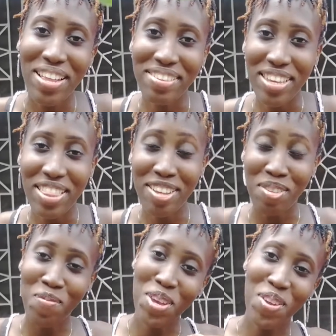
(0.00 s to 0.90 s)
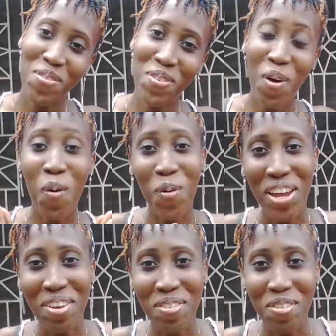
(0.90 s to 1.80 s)
and seeing this beautiful
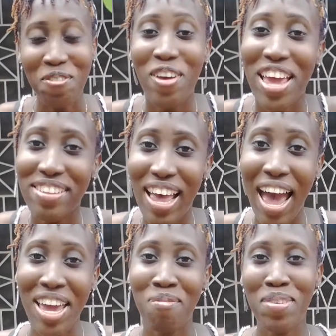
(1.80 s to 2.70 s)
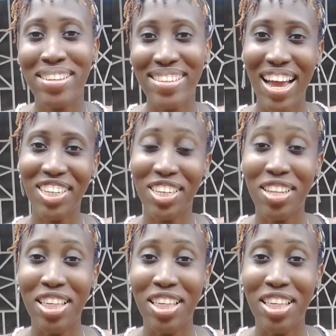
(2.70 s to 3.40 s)
wonderful face, I am Sasha.